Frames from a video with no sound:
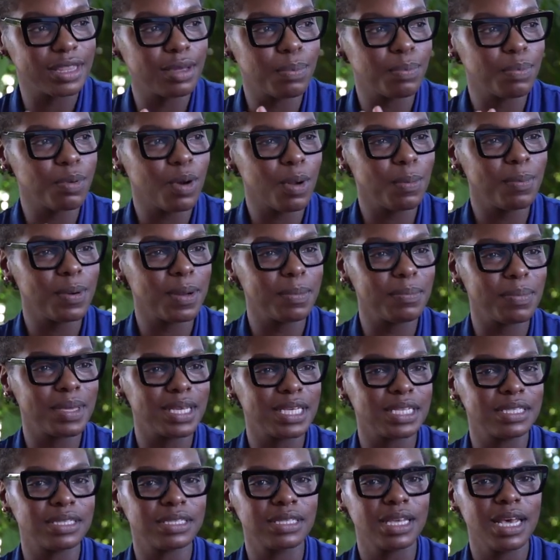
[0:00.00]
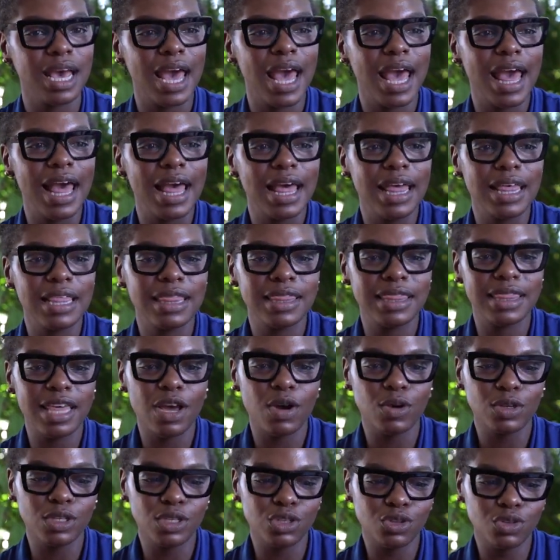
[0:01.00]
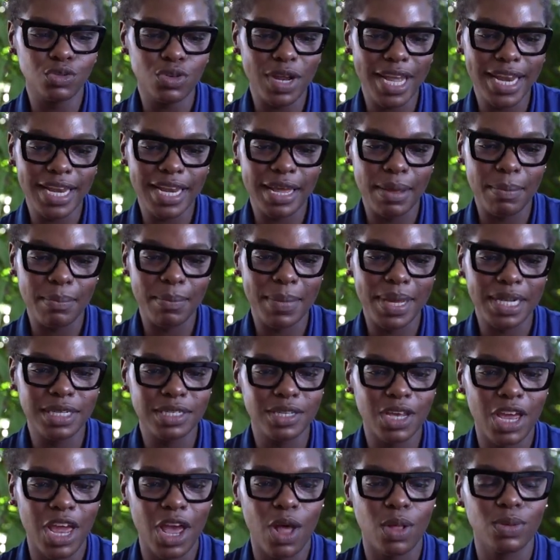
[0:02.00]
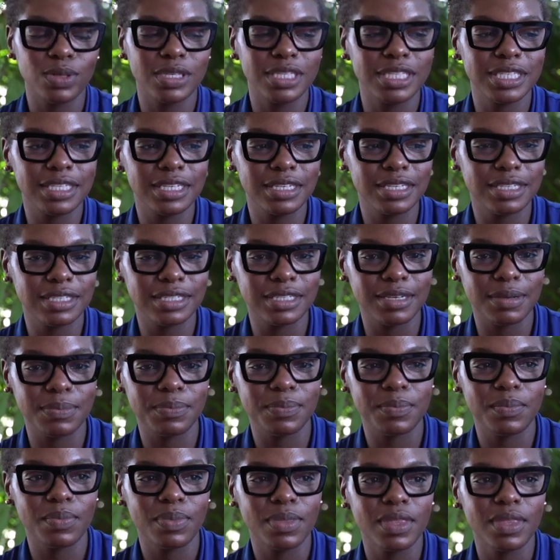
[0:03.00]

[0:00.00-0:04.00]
The problem is the Australian mental health system